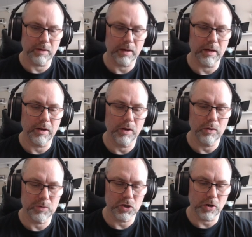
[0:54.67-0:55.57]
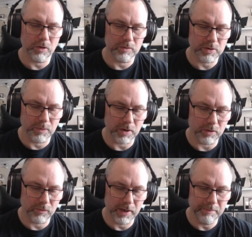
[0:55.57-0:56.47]
Uh, hoop shot, so we
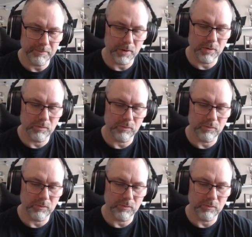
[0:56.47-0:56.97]
got green, blue,